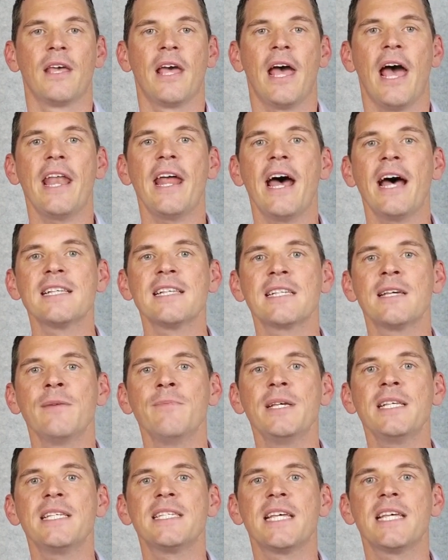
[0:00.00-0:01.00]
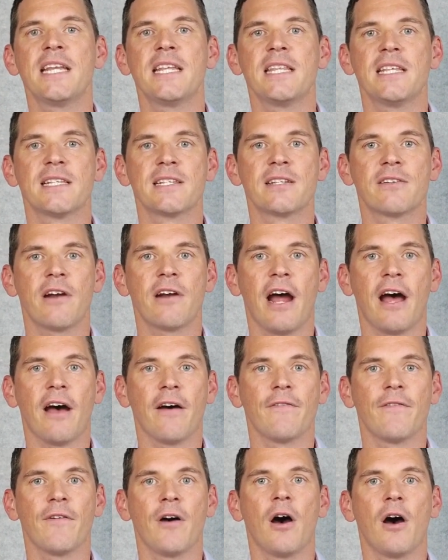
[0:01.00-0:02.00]
And as can be seen in this
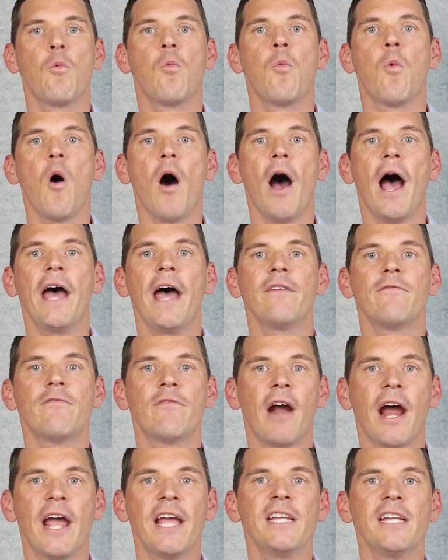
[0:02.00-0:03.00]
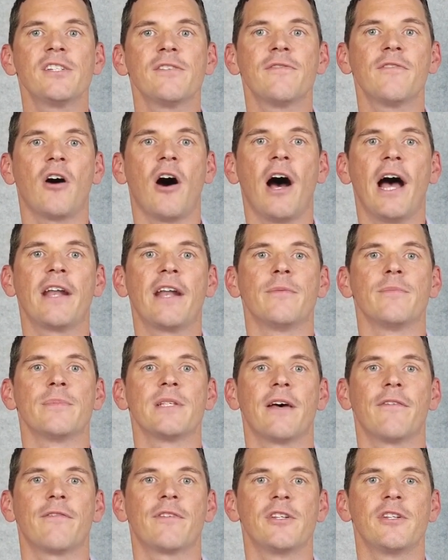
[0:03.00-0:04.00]
graph, a wide range of items
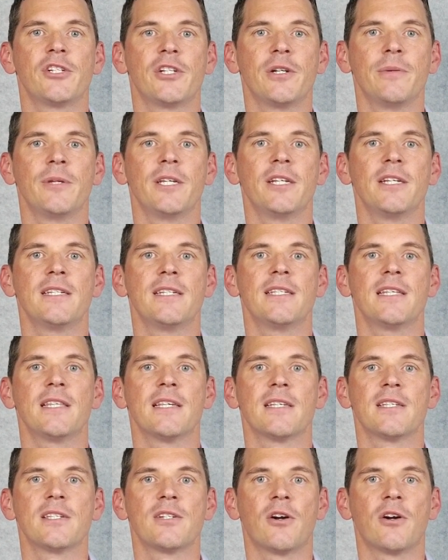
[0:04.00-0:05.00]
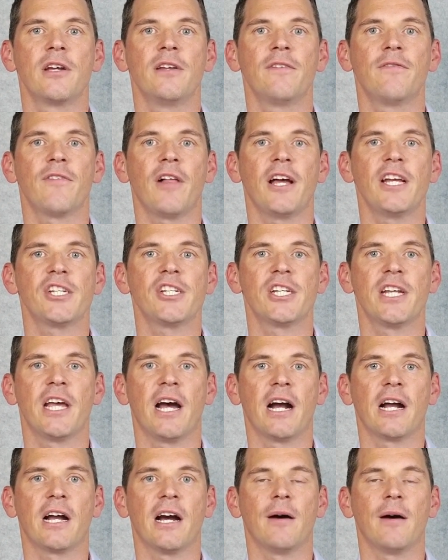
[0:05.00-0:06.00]
have contributed to the strong inflation
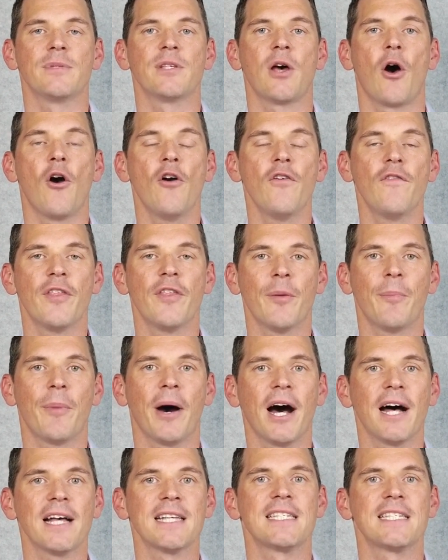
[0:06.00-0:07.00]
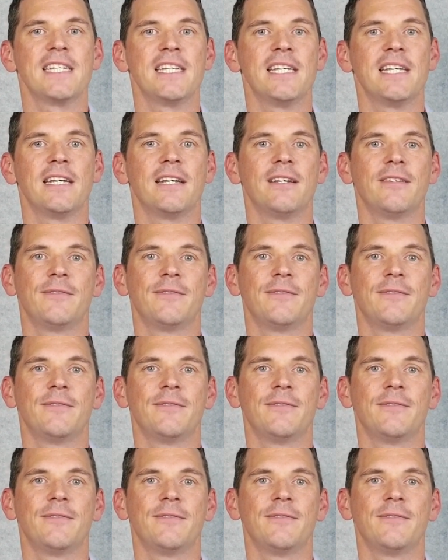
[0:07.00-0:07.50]
outcomes over the past year.